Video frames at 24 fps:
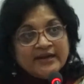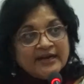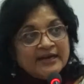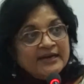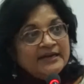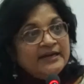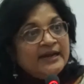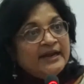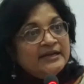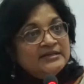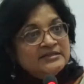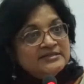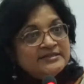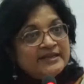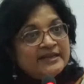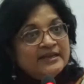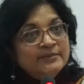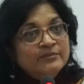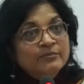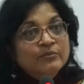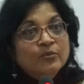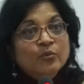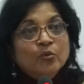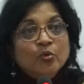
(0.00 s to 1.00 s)
the same
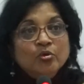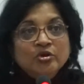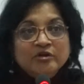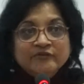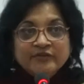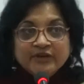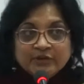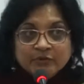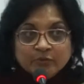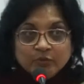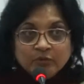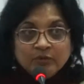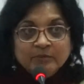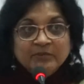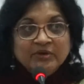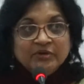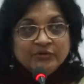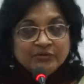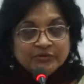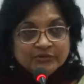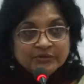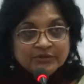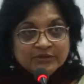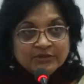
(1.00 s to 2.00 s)
grade and same mode
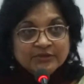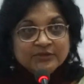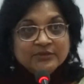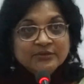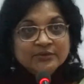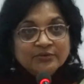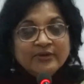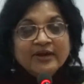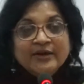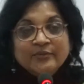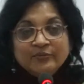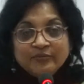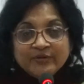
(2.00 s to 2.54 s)
of recruitment.